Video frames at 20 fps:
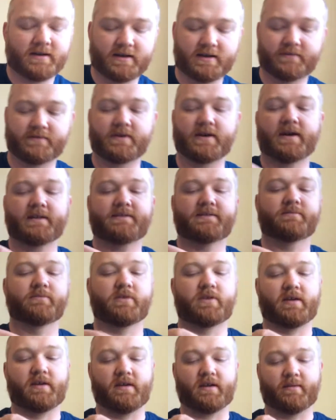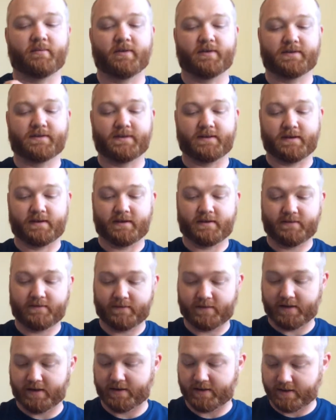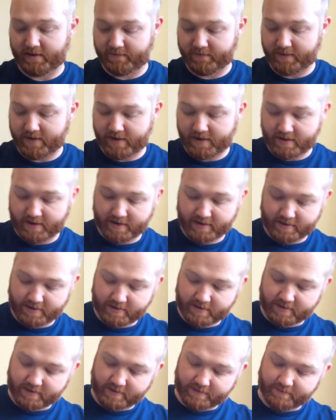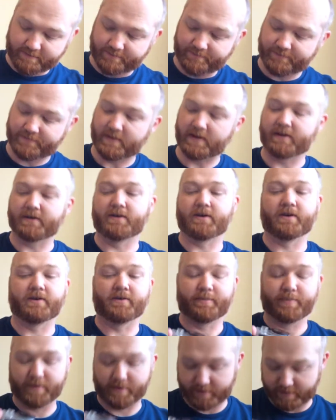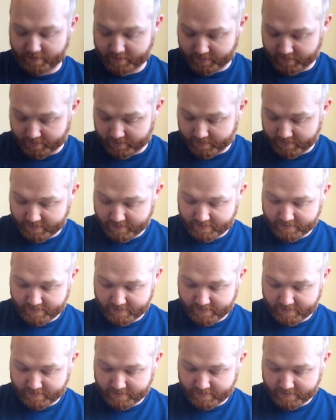I've got some camera stuff. Like, I've got a GoPro.